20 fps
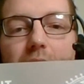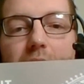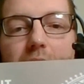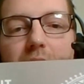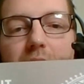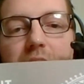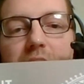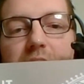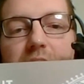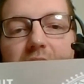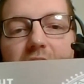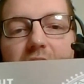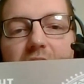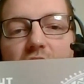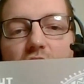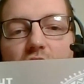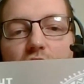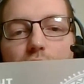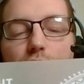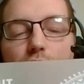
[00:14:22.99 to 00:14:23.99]
It is a
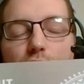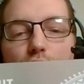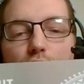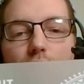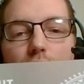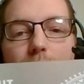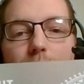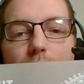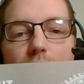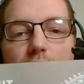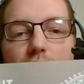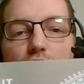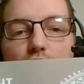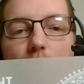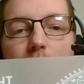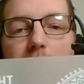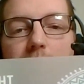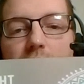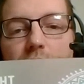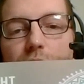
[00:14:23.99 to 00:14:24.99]
digital screen printed
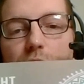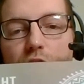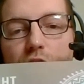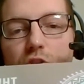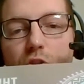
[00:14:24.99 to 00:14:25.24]
transfer.